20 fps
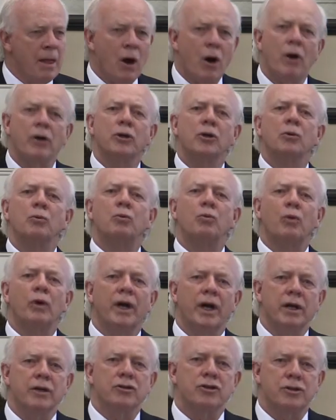Are you
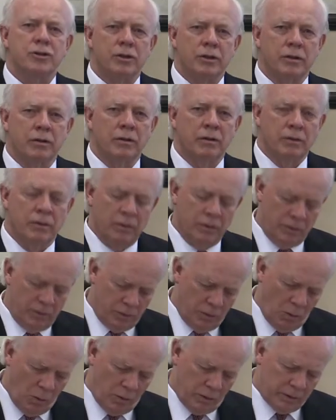rich
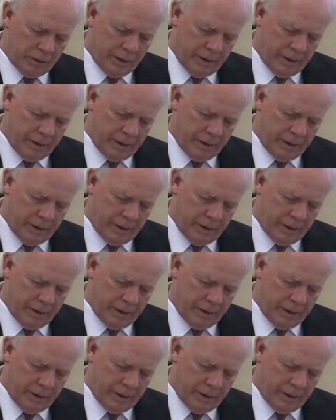toward